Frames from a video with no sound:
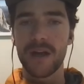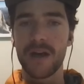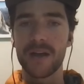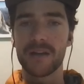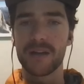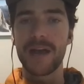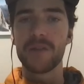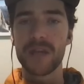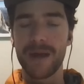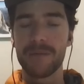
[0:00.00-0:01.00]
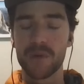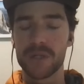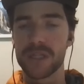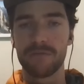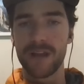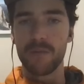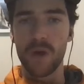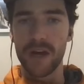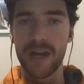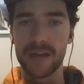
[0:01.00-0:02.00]
I could count the amount of books I'd read on
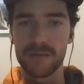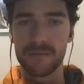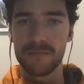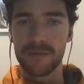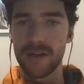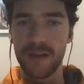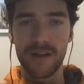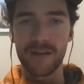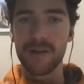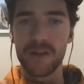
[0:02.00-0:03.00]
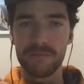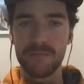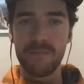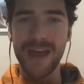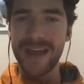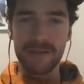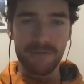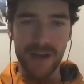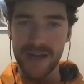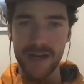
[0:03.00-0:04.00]
one hand. Like I had barely
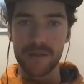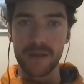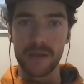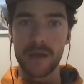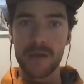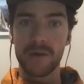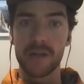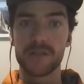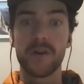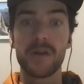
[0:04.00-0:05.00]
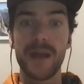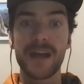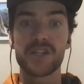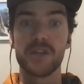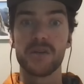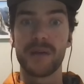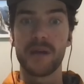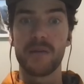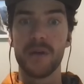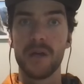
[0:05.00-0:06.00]
read anything, but I was very passionate
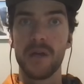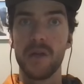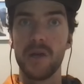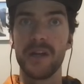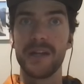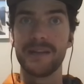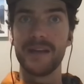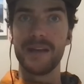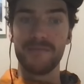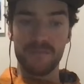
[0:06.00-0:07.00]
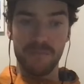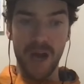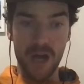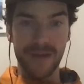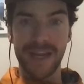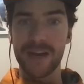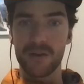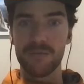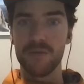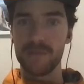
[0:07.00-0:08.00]
about learning in
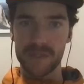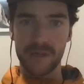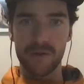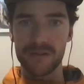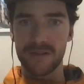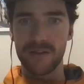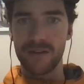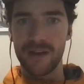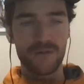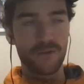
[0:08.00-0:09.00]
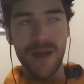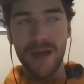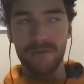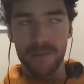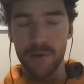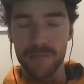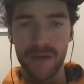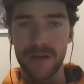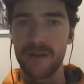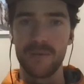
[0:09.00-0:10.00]
biomechanical movements. I wanted to learn how to do a backflip on a
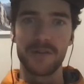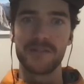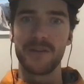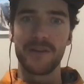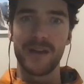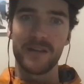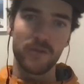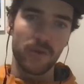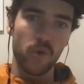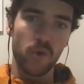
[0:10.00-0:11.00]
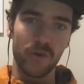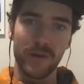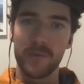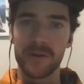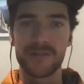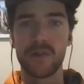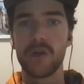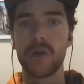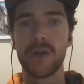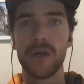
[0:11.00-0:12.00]
bike. I wanted to learn how to do a corner. I wanted to
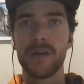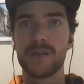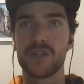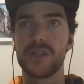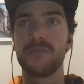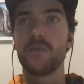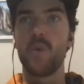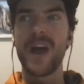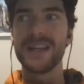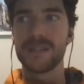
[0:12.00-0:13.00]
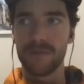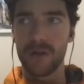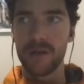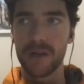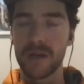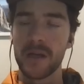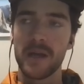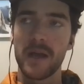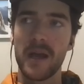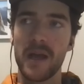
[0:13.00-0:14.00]
learn just different ways of learning.
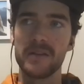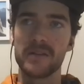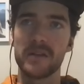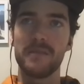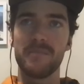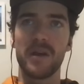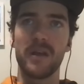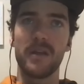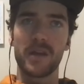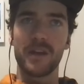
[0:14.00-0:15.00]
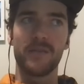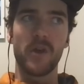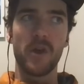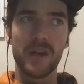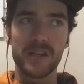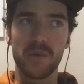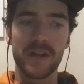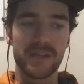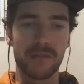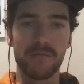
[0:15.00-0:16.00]
And in my kind of early
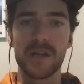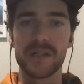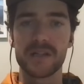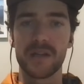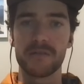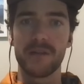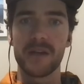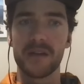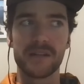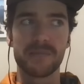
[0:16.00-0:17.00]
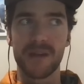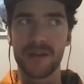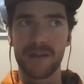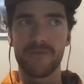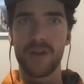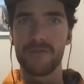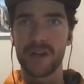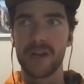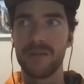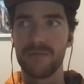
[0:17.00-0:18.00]
20s, I really started to recognize, man, I, I
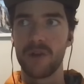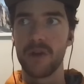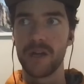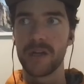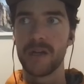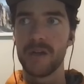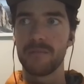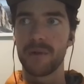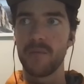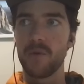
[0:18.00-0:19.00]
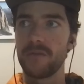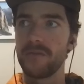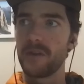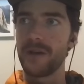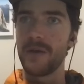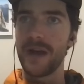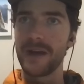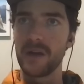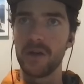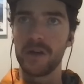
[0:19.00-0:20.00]
freaking love learning, but I want to figure out how
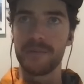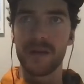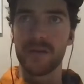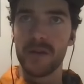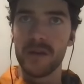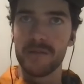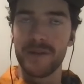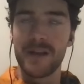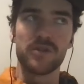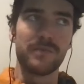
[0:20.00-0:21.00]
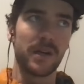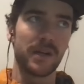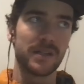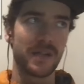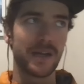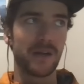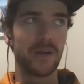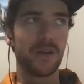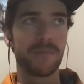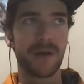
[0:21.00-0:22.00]
to learn about the financial markets and how to
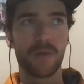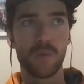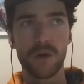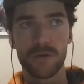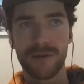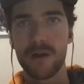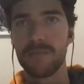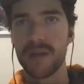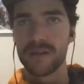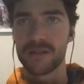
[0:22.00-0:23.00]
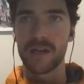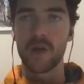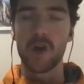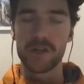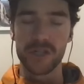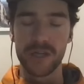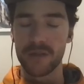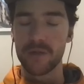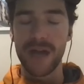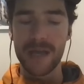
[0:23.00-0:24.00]
learn about the world around me and psychology,
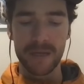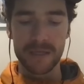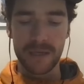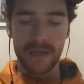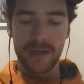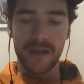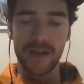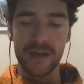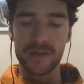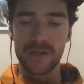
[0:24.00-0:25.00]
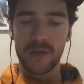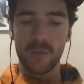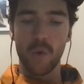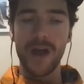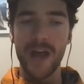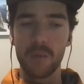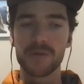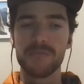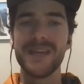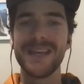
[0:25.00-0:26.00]
you name it. And what
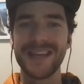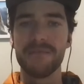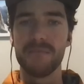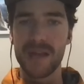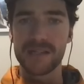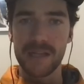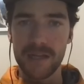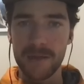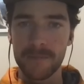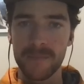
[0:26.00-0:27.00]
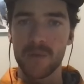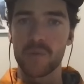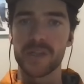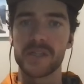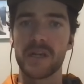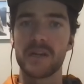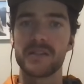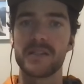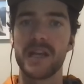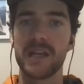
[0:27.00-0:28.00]
helped me immensely was I started
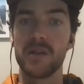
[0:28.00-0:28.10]
to take